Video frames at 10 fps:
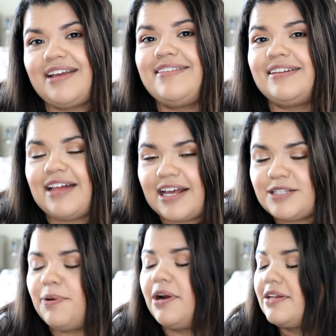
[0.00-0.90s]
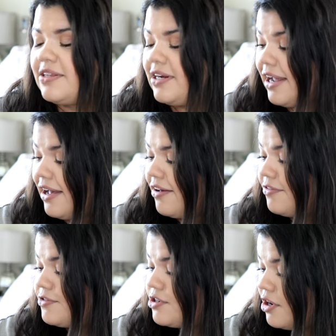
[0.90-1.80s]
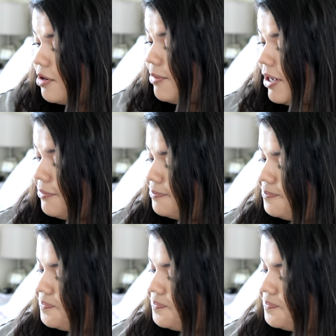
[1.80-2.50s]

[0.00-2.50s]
The last product that I have to talk about